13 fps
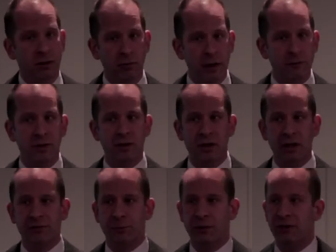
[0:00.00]
Whoever the
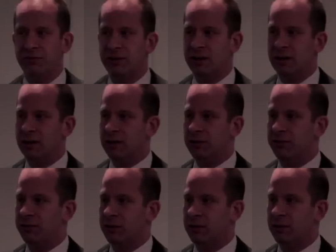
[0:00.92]
next president
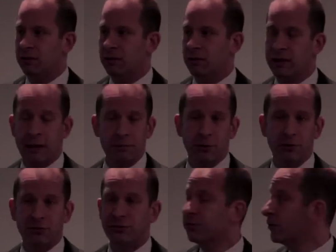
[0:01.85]
is, that
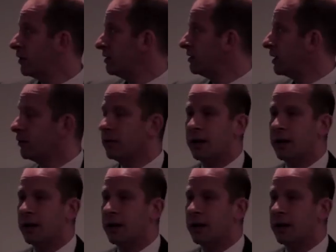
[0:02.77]
person's going to take